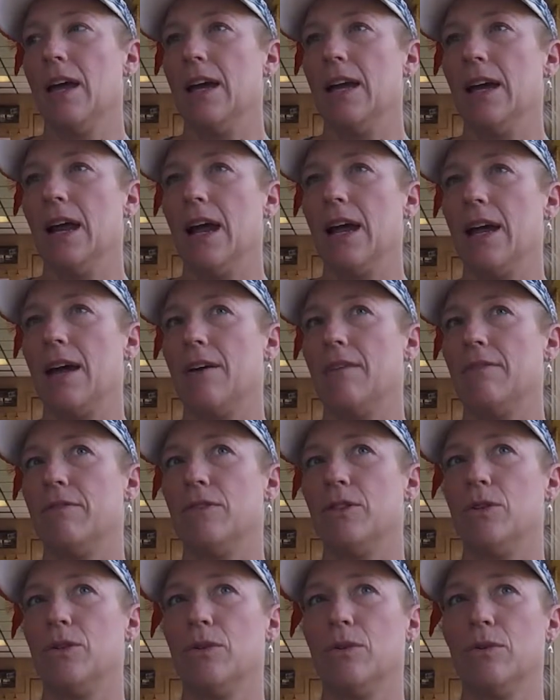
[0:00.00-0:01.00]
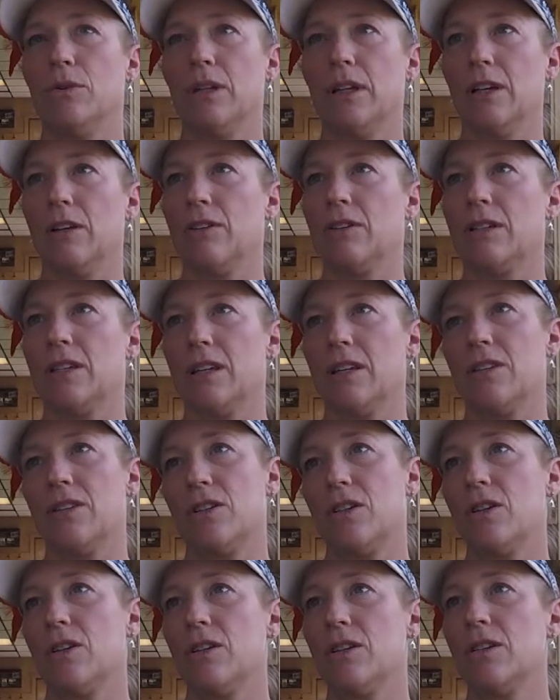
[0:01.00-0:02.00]
And I have 2 little
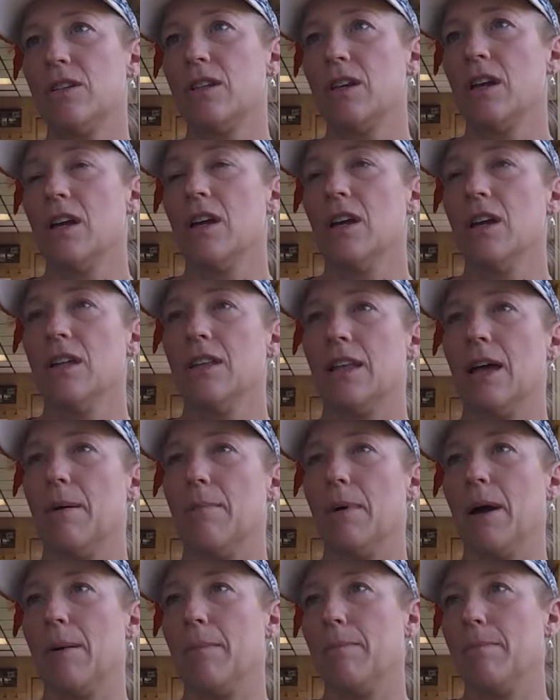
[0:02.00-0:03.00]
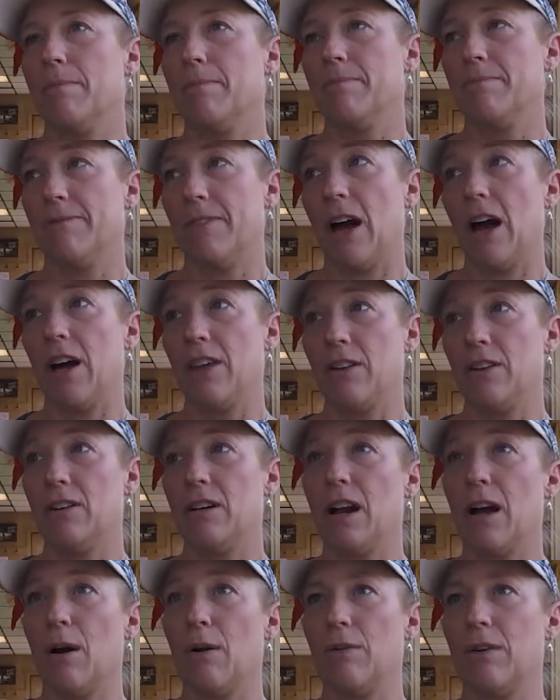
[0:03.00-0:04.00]
sisters that my father
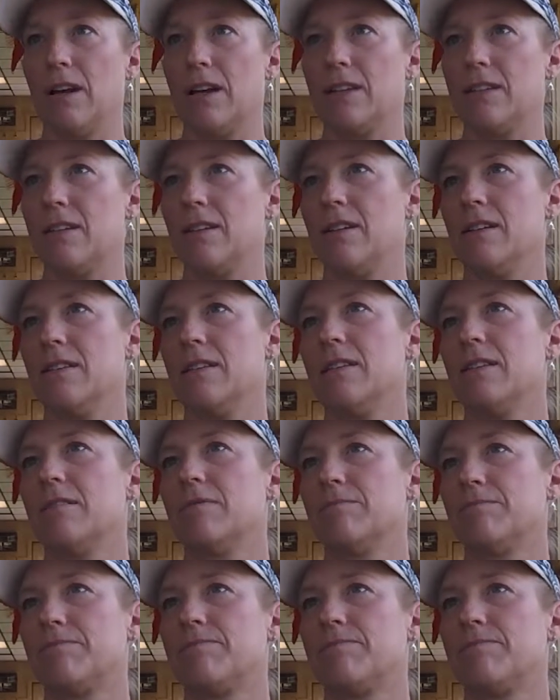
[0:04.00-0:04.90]
now raises